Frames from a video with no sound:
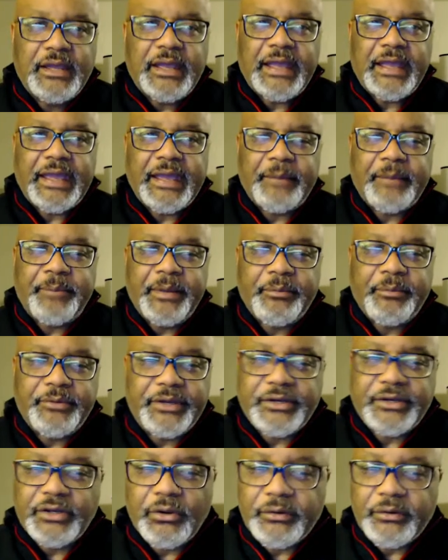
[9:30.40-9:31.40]
And people
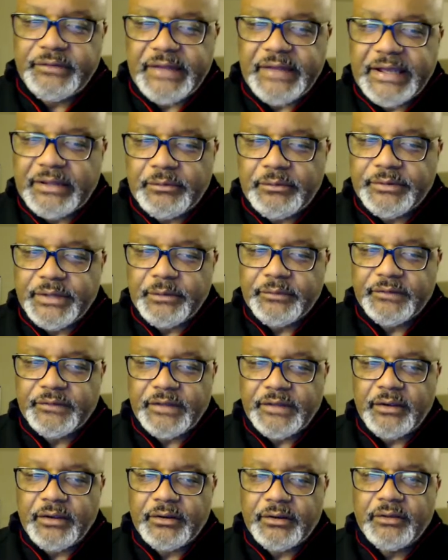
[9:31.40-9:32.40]
didn't know exactly what they were
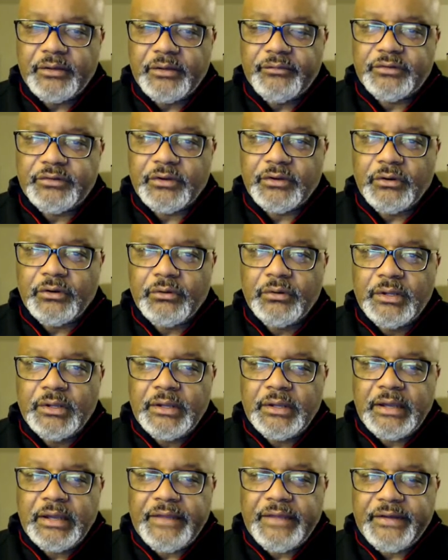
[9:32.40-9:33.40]
scared of. So
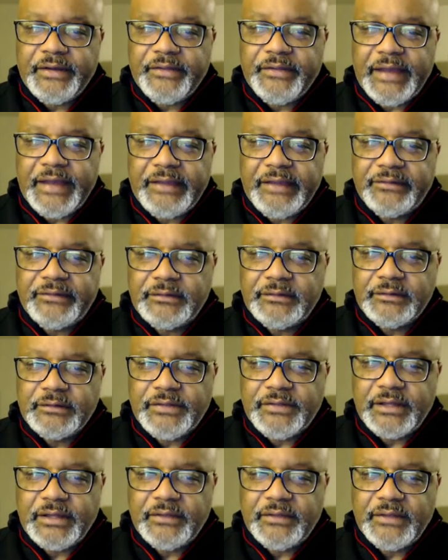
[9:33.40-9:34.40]
I think that's the
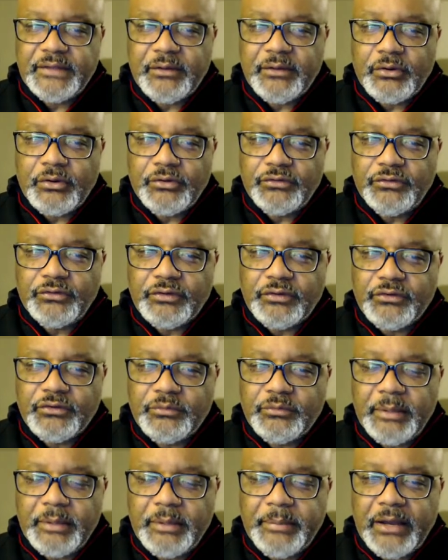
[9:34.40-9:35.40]
thing that concerns
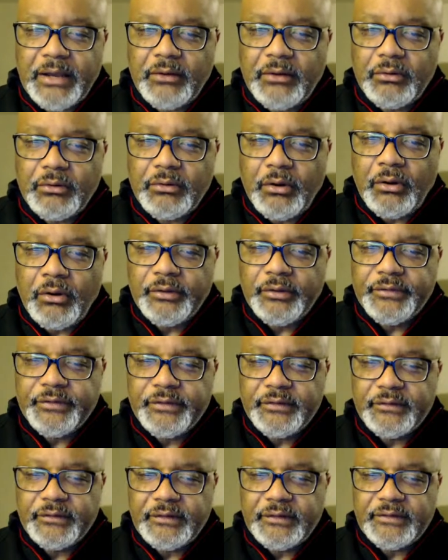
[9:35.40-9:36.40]
me about all of
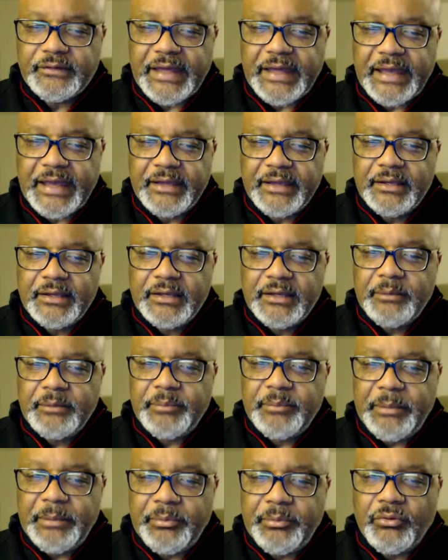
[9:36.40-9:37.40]
this, is that
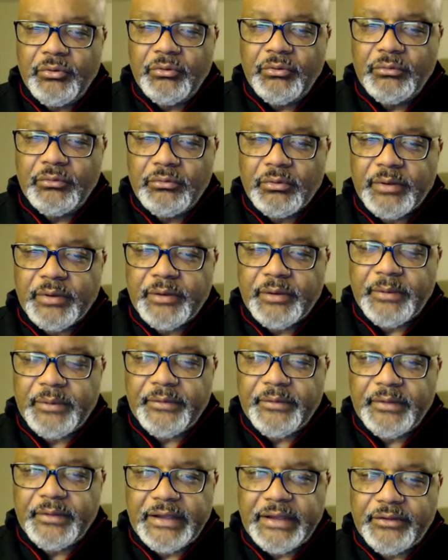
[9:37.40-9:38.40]
people were running
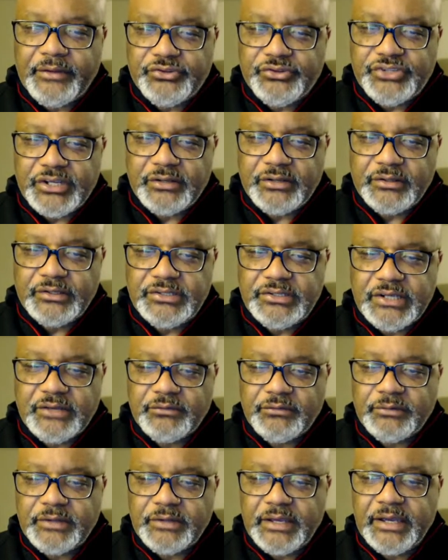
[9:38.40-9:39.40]
around like the chickens
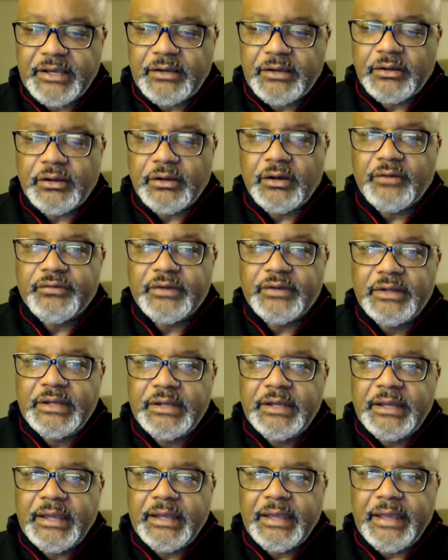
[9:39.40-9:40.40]
with their head cut off,
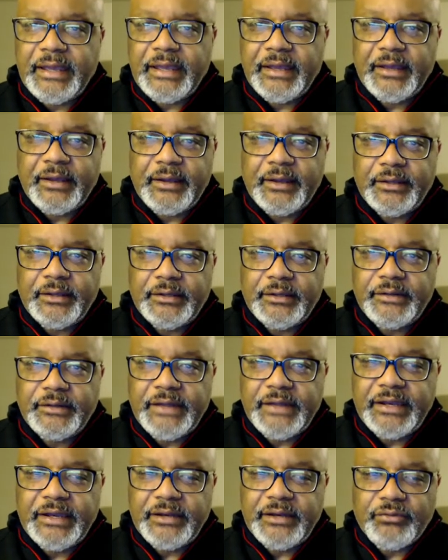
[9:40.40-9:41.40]
and
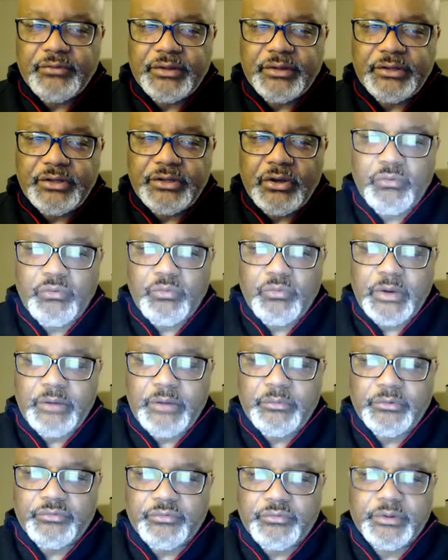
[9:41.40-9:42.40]
they didn't really know what
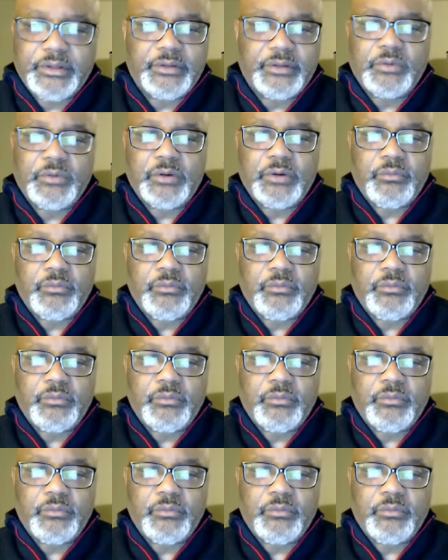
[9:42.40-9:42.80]
was real and what